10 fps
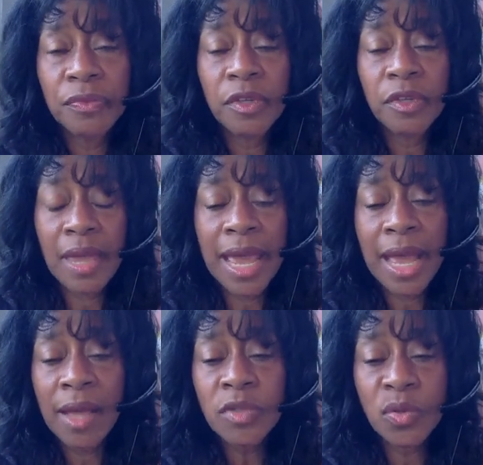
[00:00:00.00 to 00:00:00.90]
The
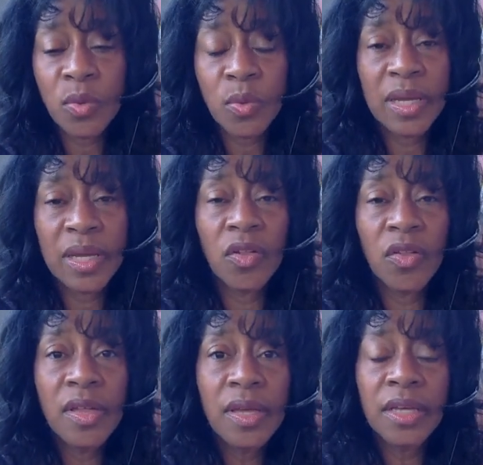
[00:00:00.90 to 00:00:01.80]
hamster wheel
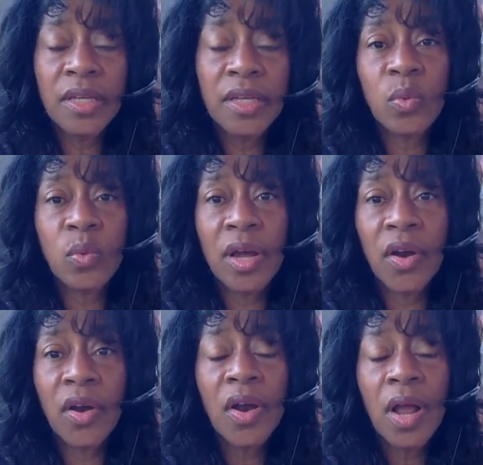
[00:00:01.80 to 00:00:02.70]
is
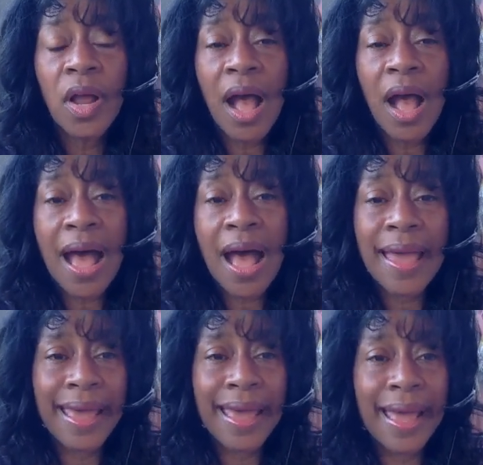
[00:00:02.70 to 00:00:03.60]
where
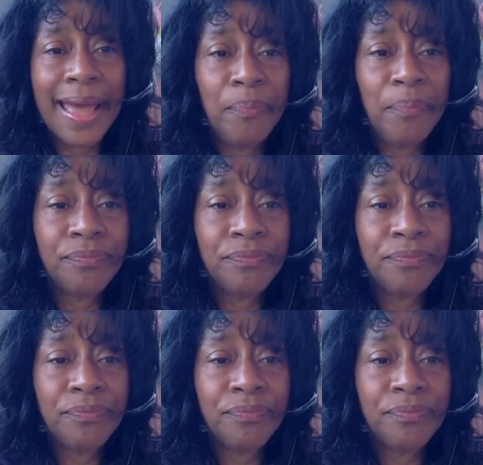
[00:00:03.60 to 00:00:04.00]
I am